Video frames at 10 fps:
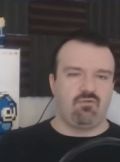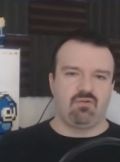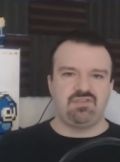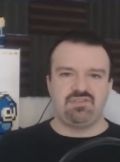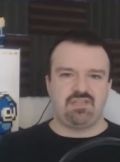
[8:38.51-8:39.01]

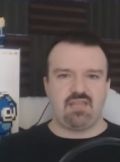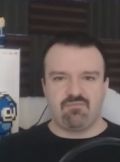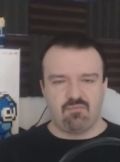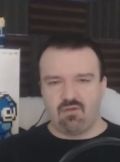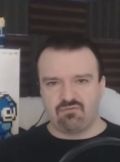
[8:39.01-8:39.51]
Origins, a game
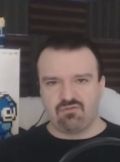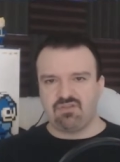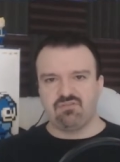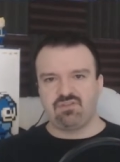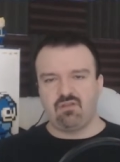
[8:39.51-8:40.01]
from 100
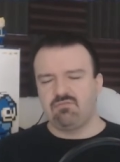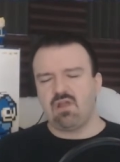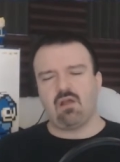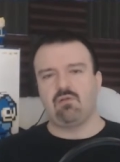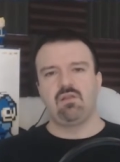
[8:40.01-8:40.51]
years ago?
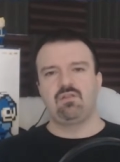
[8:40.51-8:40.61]
No.